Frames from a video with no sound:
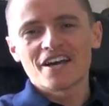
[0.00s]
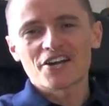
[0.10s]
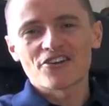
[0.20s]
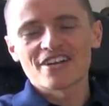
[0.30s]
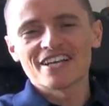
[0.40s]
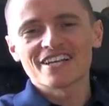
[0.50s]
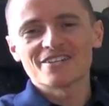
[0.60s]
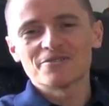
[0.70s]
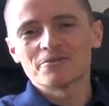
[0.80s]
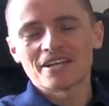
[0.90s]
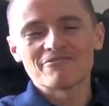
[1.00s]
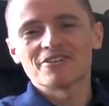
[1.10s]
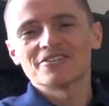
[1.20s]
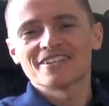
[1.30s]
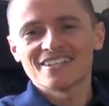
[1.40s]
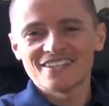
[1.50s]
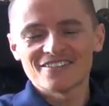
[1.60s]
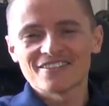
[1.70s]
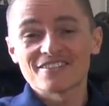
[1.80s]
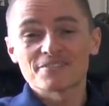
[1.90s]
acrylic or whatever on
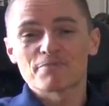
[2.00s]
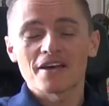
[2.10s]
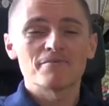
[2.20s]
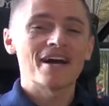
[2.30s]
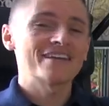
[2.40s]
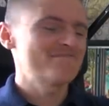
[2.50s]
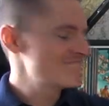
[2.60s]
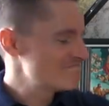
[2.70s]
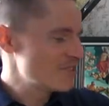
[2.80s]
the display back.